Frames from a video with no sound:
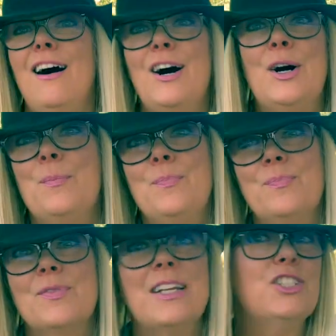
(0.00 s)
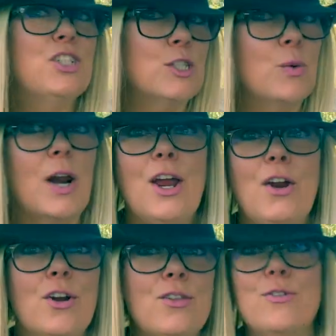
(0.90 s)
That's just what I
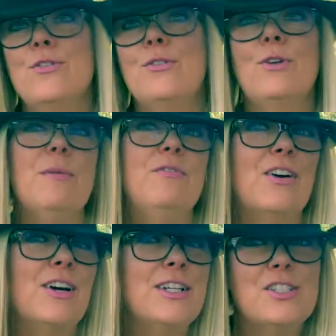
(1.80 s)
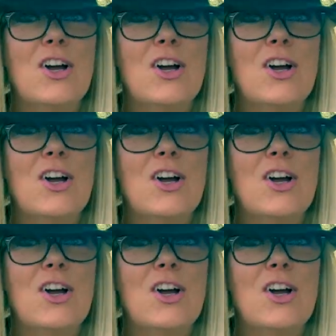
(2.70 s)
heard through the grapevine,